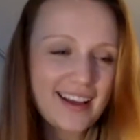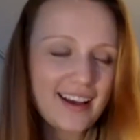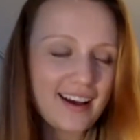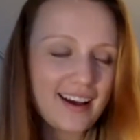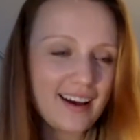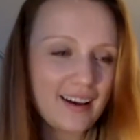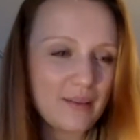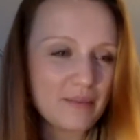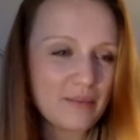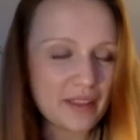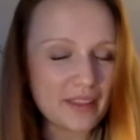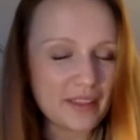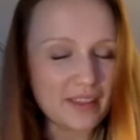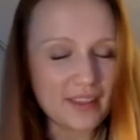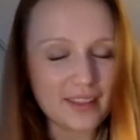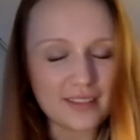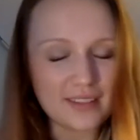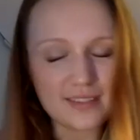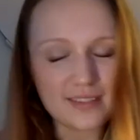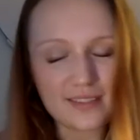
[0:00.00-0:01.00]
but
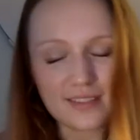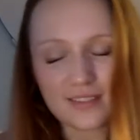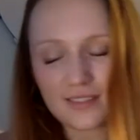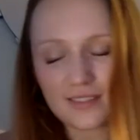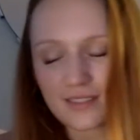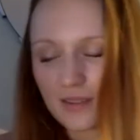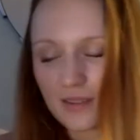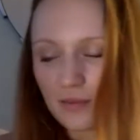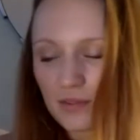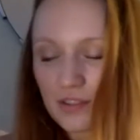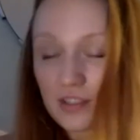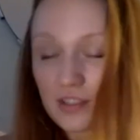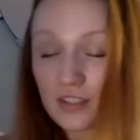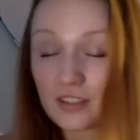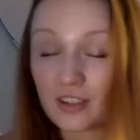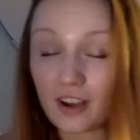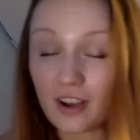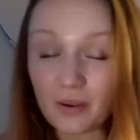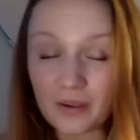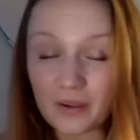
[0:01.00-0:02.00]
it was
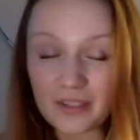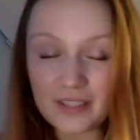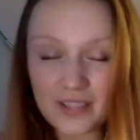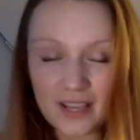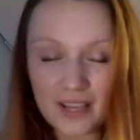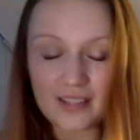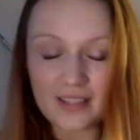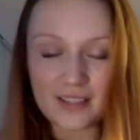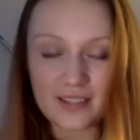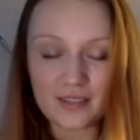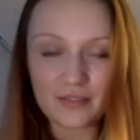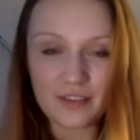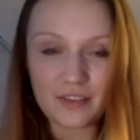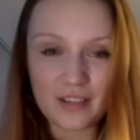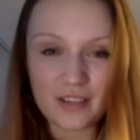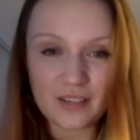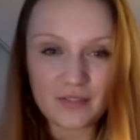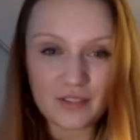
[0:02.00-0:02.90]
so intense the first few